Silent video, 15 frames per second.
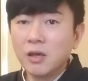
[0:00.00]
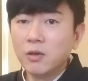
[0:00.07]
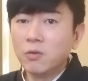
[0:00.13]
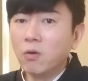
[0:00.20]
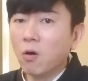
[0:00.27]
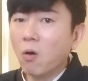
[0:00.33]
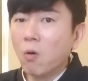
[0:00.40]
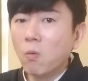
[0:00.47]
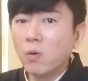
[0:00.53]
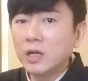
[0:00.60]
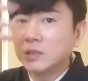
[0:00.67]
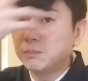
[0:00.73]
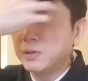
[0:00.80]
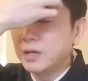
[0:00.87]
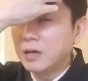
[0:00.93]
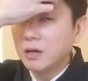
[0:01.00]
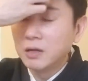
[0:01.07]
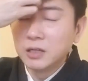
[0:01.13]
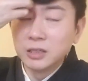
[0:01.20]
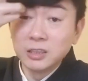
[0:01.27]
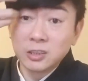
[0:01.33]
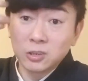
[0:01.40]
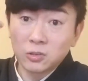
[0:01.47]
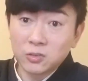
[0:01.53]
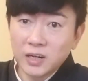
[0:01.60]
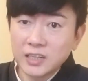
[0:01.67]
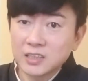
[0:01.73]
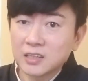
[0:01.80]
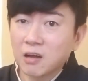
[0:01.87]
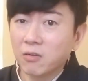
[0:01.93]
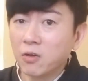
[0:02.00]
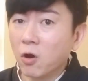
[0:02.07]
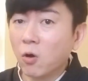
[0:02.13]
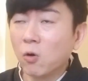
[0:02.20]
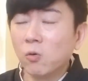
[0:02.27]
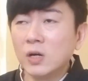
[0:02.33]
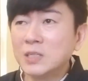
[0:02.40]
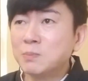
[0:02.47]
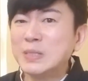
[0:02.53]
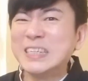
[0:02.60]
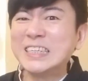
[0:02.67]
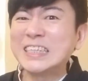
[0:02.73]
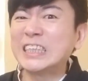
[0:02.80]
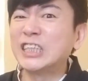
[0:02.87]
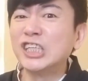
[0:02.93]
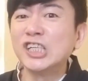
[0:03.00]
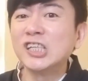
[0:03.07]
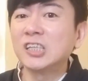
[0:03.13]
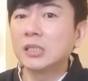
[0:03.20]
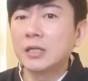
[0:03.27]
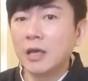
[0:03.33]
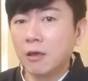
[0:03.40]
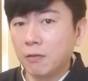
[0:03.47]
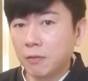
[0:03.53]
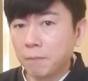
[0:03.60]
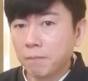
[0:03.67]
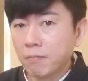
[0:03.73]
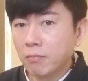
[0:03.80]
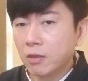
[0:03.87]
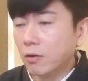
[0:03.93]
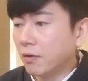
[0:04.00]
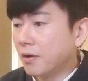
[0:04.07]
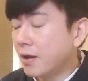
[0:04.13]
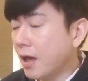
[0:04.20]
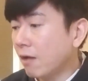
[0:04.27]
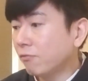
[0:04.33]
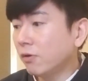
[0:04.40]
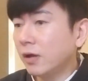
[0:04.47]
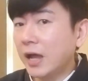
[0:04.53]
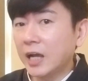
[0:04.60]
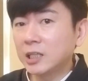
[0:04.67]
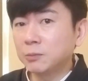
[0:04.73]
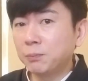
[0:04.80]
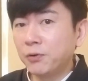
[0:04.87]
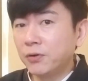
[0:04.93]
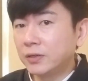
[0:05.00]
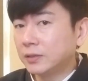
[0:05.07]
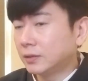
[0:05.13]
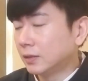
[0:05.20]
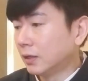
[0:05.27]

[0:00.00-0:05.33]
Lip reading: you'll always be stressed out, you'll always be gnashing your teeth, you'll never experience